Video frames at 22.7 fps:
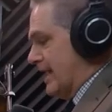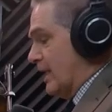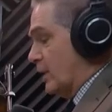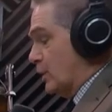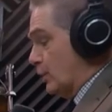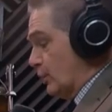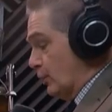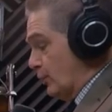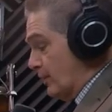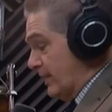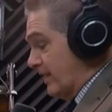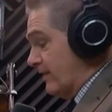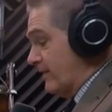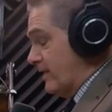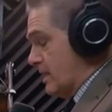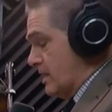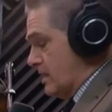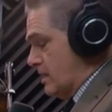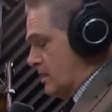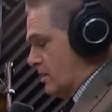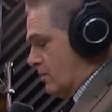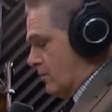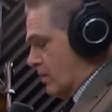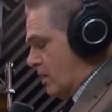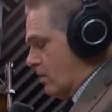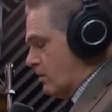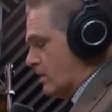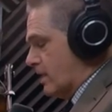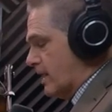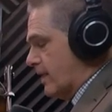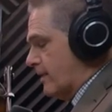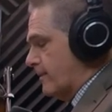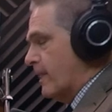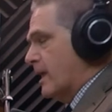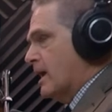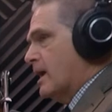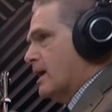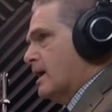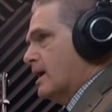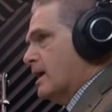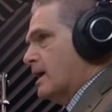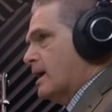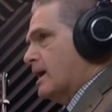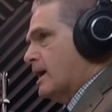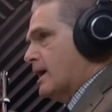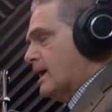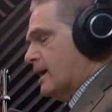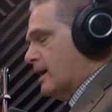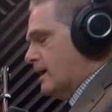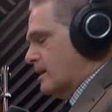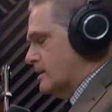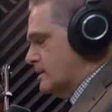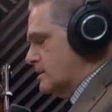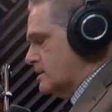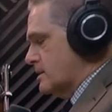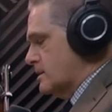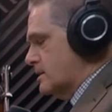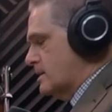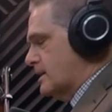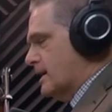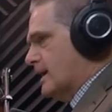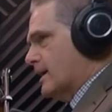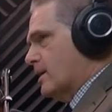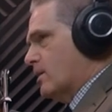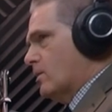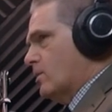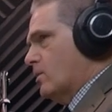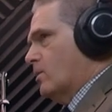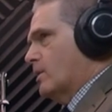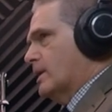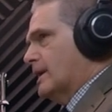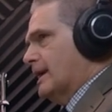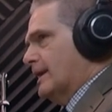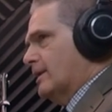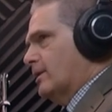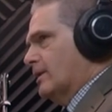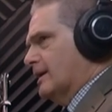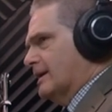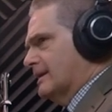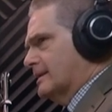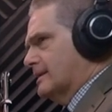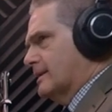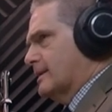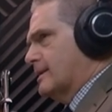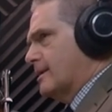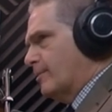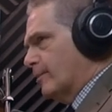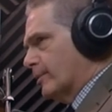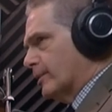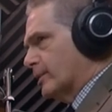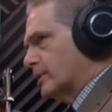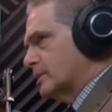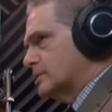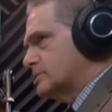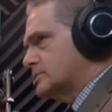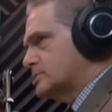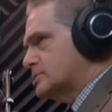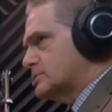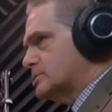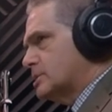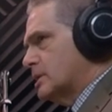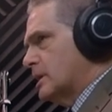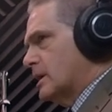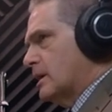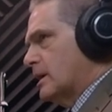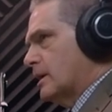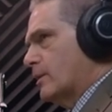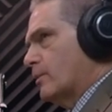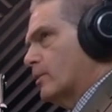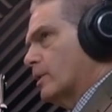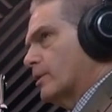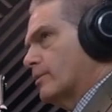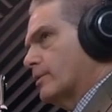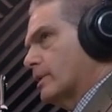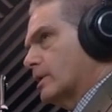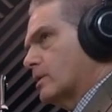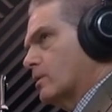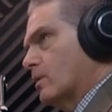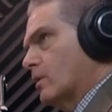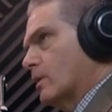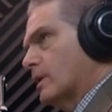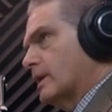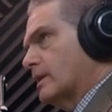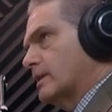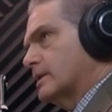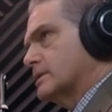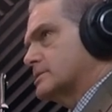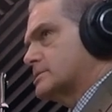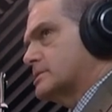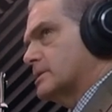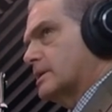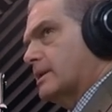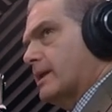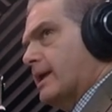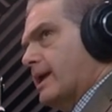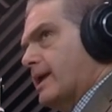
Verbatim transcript: including correct. the EU. Okay, yeah. And now, when I look at the numbers, and we're recording this in